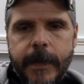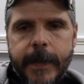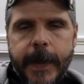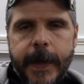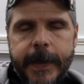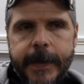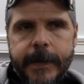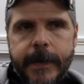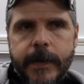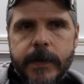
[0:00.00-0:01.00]
that
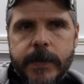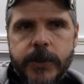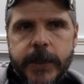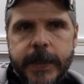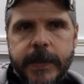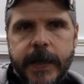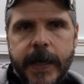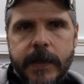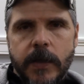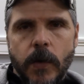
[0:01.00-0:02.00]
she either
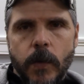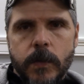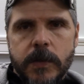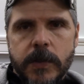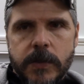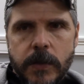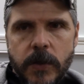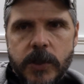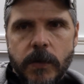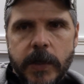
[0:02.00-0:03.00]
had to go to
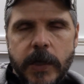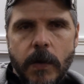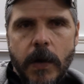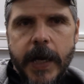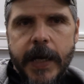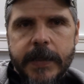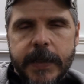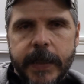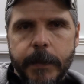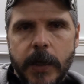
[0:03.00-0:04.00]
surgery or I had to
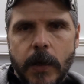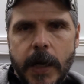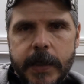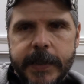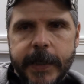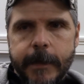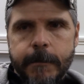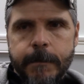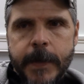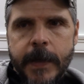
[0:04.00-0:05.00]
limit her hunting.
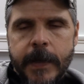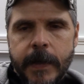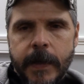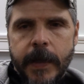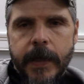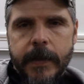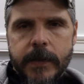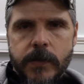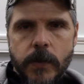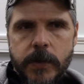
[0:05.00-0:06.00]
And the
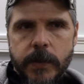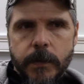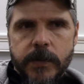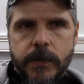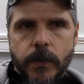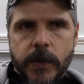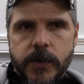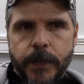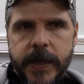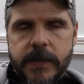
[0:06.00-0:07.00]
surgery was too
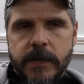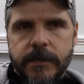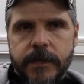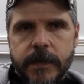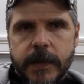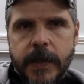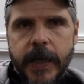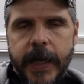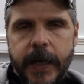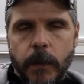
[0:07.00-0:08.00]
expensive,
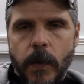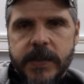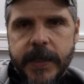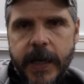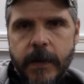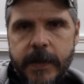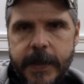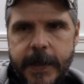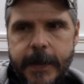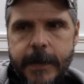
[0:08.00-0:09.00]
and it wasn't
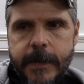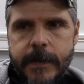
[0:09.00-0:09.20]
guaranteed.